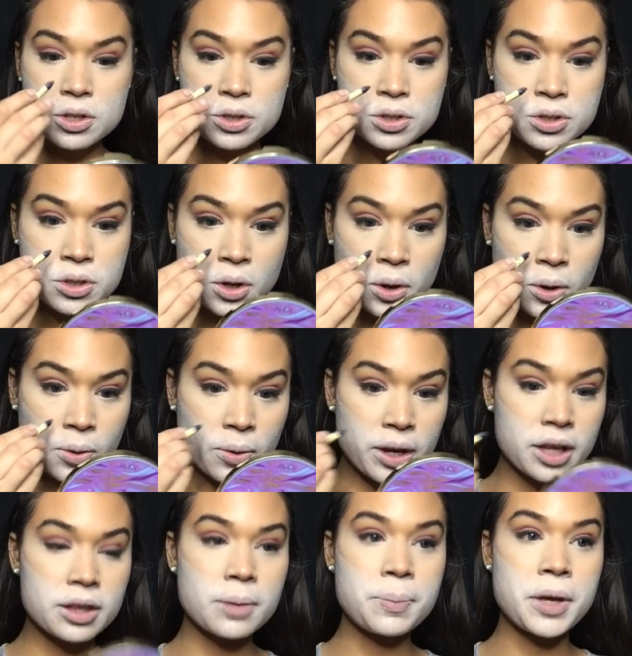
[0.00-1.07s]
So
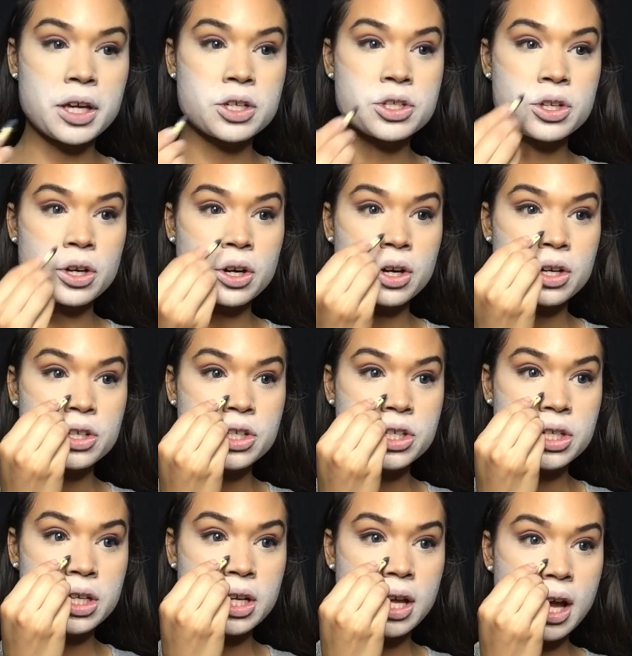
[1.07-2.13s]
in the picture,
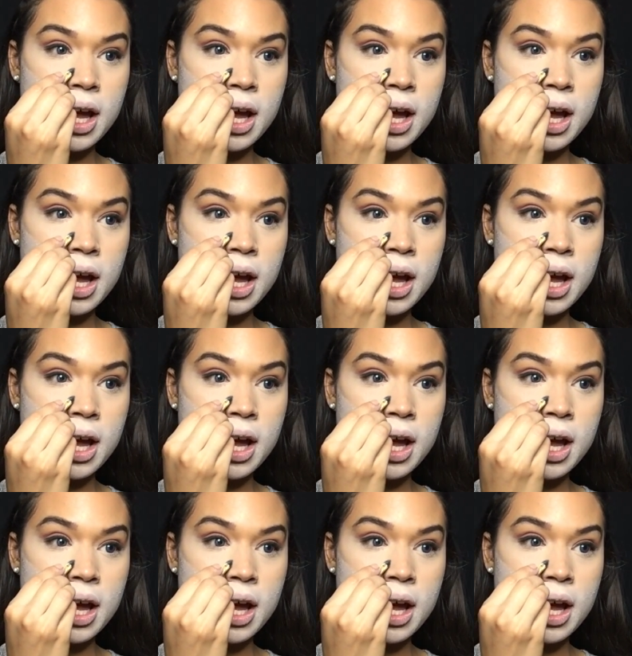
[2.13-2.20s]
she